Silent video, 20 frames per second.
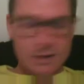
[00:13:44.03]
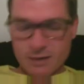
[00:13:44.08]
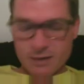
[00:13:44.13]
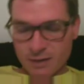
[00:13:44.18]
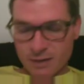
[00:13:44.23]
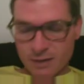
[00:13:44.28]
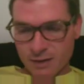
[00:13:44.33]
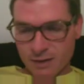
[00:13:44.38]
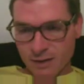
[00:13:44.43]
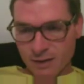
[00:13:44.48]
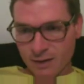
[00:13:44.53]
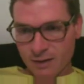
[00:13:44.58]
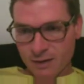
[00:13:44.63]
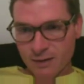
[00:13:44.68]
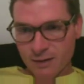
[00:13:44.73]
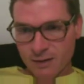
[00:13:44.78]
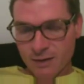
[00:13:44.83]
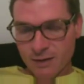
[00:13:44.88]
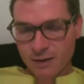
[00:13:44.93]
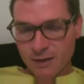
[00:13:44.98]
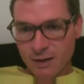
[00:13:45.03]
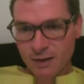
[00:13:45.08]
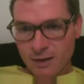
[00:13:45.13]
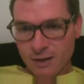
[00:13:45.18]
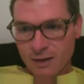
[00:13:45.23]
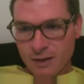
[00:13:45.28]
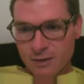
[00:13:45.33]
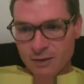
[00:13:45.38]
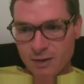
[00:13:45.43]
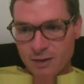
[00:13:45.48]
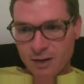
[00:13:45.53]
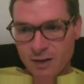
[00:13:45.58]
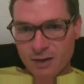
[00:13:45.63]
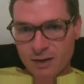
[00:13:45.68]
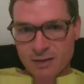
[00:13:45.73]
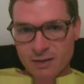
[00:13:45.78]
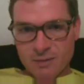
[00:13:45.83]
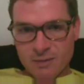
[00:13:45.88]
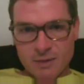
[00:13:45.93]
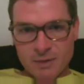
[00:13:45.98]
on uh, trying to
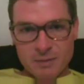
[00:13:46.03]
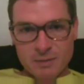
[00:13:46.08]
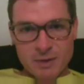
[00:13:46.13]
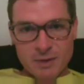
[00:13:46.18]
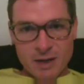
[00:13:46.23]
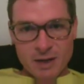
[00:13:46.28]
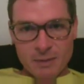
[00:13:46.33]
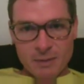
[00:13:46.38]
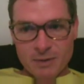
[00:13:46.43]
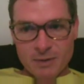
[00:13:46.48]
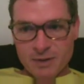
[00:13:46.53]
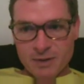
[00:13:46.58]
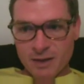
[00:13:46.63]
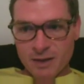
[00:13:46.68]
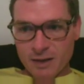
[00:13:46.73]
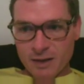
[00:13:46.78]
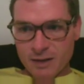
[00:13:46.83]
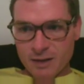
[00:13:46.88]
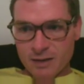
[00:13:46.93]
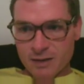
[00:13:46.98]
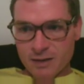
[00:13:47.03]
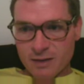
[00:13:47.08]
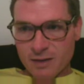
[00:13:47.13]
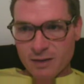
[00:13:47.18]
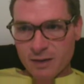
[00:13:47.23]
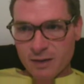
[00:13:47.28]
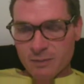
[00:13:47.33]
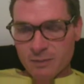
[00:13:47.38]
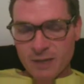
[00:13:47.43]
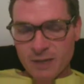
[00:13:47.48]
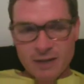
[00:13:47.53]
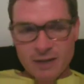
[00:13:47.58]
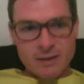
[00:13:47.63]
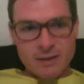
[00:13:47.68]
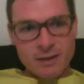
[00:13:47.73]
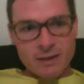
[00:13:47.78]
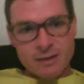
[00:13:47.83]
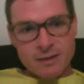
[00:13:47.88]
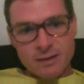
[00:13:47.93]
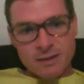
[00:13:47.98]
get some subscribers here and get the channel
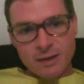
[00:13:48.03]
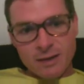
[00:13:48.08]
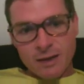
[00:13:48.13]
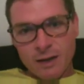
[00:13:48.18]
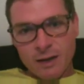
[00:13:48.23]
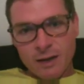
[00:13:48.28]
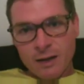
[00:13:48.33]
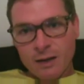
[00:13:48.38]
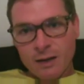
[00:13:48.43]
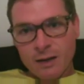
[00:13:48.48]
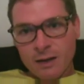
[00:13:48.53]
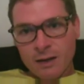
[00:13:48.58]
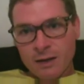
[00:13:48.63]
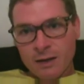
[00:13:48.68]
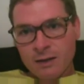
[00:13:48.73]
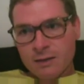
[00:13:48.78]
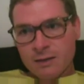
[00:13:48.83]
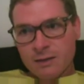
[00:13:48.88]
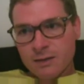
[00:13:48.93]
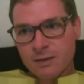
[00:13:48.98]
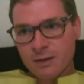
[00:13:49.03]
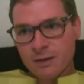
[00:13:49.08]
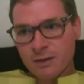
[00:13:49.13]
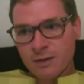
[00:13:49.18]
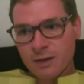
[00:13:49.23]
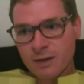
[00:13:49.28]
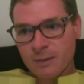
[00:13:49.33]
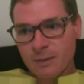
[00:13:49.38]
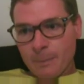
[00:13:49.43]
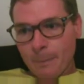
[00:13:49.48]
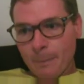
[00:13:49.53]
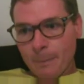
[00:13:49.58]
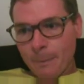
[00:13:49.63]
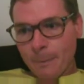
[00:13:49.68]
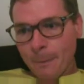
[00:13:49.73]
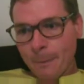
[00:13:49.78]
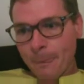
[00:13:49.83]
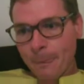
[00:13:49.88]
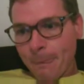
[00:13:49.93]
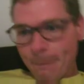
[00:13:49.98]
monetized. So uh,
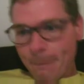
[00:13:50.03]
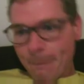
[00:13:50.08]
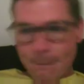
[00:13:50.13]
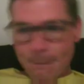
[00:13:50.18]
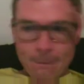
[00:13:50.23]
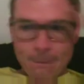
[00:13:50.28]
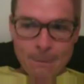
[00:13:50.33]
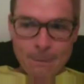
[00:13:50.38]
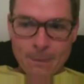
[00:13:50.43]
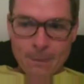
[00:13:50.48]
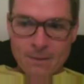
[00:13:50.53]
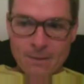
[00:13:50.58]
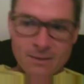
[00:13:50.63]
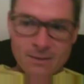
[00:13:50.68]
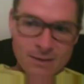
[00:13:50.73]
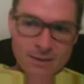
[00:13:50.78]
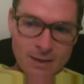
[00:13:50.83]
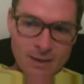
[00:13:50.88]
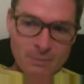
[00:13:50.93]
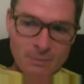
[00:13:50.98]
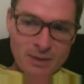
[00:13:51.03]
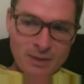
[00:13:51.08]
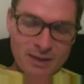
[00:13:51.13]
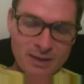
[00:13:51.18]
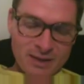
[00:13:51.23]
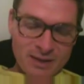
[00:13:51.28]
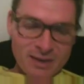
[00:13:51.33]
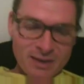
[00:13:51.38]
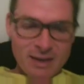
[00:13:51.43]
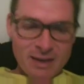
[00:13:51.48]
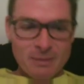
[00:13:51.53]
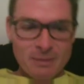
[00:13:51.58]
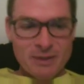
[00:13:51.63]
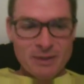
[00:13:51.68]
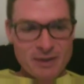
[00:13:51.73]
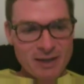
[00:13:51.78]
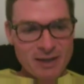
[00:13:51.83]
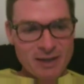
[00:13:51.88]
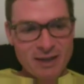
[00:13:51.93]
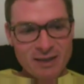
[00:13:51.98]
happy happy
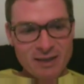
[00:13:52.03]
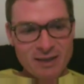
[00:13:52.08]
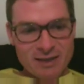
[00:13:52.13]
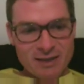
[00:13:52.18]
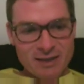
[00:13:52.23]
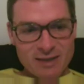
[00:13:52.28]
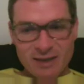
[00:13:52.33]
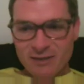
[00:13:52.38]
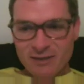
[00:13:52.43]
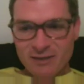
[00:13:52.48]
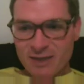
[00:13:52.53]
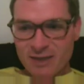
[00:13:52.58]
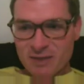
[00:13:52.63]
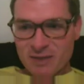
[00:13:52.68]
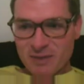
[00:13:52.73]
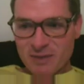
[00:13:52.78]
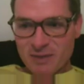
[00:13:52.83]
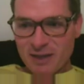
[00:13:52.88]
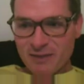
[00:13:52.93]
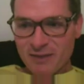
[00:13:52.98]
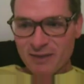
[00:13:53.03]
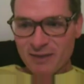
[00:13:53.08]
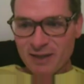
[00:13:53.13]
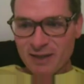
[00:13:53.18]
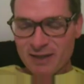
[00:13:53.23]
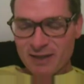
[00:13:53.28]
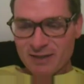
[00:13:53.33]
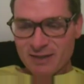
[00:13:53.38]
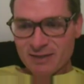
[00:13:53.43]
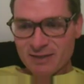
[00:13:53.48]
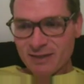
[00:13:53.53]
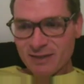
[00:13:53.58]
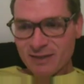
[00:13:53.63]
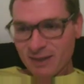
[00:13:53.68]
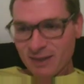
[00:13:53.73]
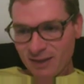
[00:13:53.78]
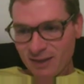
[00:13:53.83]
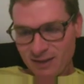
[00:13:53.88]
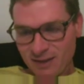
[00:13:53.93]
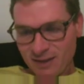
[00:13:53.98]
trading. This is not investment advice,
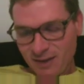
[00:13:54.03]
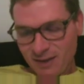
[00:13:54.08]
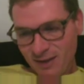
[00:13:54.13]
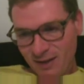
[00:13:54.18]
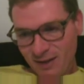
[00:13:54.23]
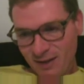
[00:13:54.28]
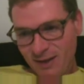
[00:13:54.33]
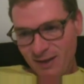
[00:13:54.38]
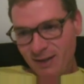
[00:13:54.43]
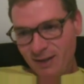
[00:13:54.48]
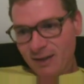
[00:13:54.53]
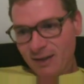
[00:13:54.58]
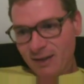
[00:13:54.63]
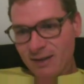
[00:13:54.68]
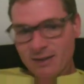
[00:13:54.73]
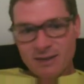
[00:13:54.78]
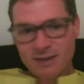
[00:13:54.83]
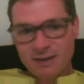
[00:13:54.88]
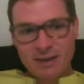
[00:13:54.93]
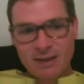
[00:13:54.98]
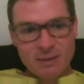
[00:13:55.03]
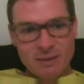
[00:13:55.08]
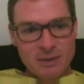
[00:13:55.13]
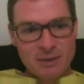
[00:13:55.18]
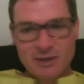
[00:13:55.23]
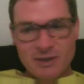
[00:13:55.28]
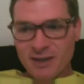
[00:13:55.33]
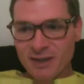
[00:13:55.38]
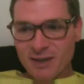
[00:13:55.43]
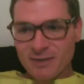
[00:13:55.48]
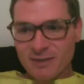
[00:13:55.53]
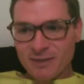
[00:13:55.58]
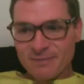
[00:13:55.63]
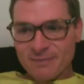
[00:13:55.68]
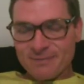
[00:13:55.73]
and happy trading.